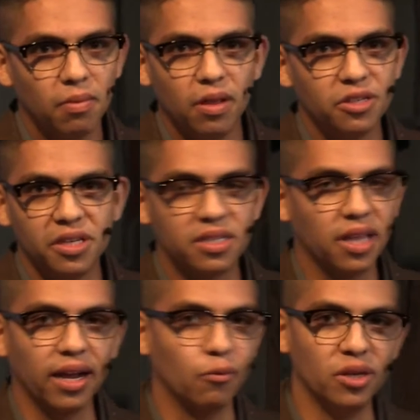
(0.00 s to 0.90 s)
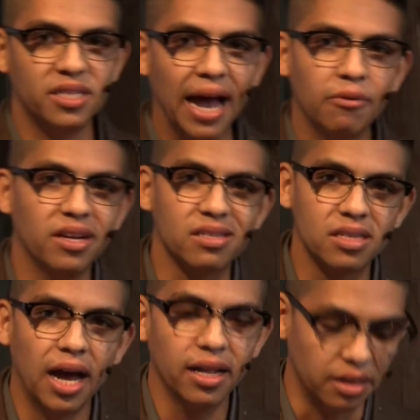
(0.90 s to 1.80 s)
there's this like resounding
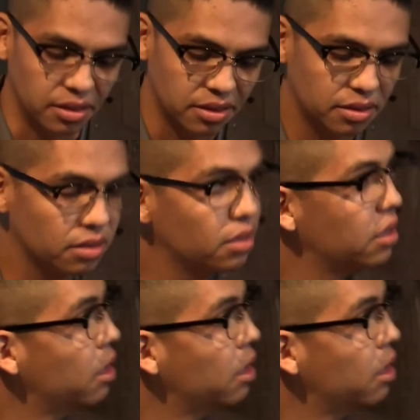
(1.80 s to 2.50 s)
silence.